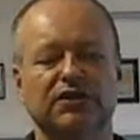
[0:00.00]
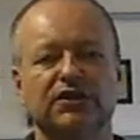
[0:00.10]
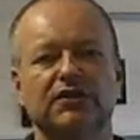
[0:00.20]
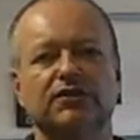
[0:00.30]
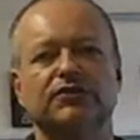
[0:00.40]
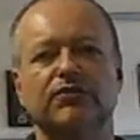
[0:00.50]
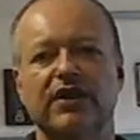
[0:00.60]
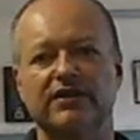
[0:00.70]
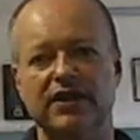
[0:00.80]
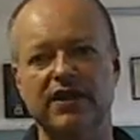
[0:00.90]
so that
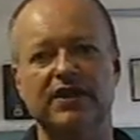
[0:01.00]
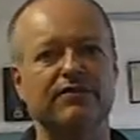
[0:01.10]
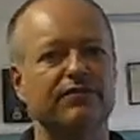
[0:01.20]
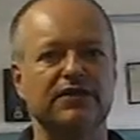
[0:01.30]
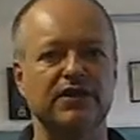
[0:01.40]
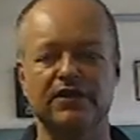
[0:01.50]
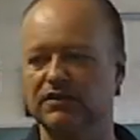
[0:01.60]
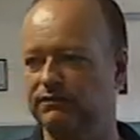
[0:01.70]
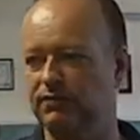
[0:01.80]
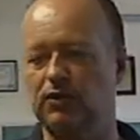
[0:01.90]
then everything
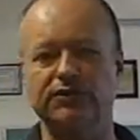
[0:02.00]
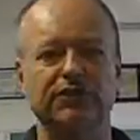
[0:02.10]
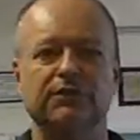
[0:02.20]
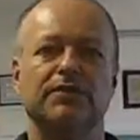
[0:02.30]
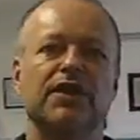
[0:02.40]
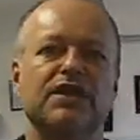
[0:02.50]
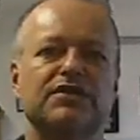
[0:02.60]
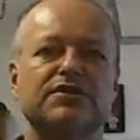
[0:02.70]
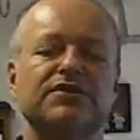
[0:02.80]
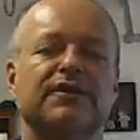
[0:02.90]
falls into place
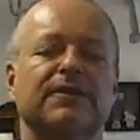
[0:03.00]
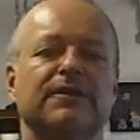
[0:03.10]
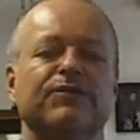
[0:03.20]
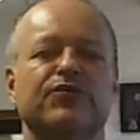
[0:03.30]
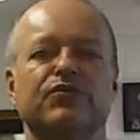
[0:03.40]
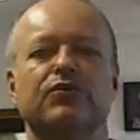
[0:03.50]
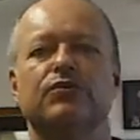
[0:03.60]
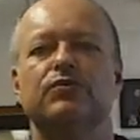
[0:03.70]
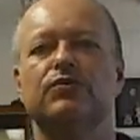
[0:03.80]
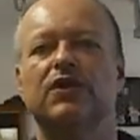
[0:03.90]

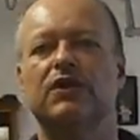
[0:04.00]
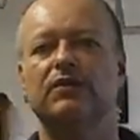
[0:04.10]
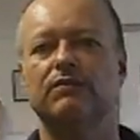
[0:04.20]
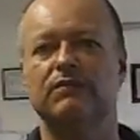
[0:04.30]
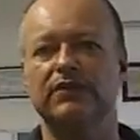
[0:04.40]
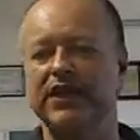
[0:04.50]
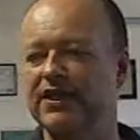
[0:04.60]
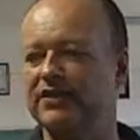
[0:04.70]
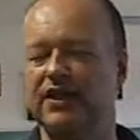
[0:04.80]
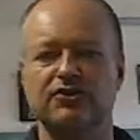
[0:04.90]
through laying
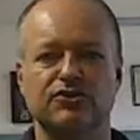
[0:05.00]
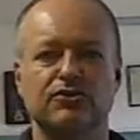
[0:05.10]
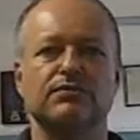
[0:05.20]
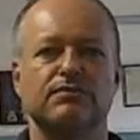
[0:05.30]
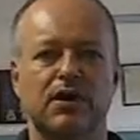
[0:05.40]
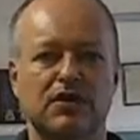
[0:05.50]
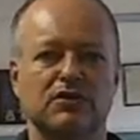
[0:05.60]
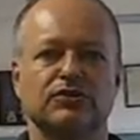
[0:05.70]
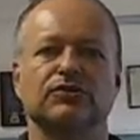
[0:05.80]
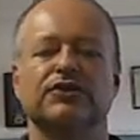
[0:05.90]
down certain
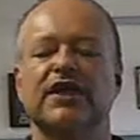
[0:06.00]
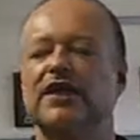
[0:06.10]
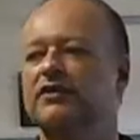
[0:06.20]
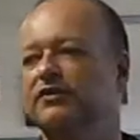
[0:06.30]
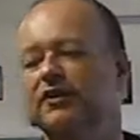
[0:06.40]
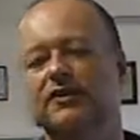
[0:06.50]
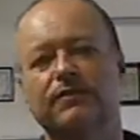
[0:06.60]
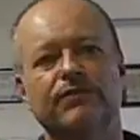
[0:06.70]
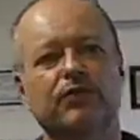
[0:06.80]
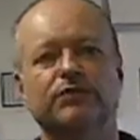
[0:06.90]
markers. And
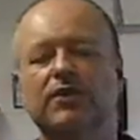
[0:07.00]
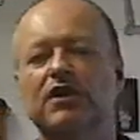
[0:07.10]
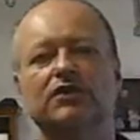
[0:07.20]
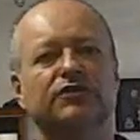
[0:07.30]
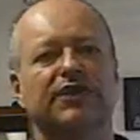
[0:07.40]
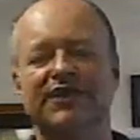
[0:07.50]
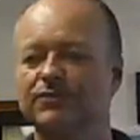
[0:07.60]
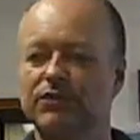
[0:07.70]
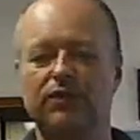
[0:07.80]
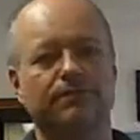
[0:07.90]
those markers, that's when
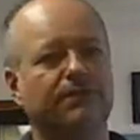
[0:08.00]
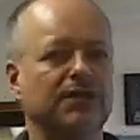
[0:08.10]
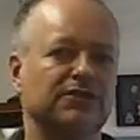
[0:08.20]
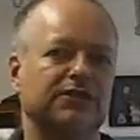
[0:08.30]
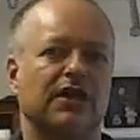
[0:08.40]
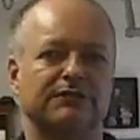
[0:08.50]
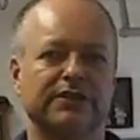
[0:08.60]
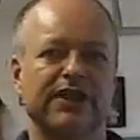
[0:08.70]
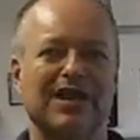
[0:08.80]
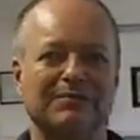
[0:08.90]
all the fun stuff can
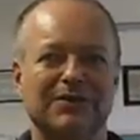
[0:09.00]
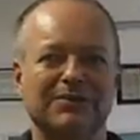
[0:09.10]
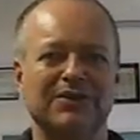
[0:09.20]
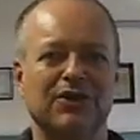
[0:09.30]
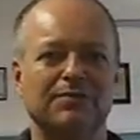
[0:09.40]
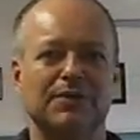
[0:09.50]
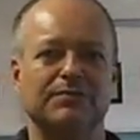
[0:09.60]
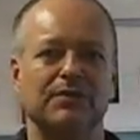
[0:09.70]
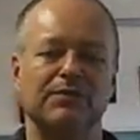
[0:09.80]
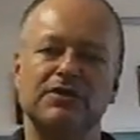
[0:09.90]
happen. That's what I tell people.
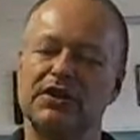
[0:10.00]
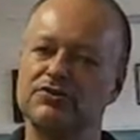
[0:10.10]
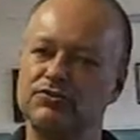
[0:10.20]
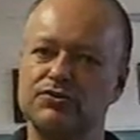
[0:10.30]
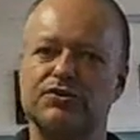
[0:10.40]
I mean, yes, there's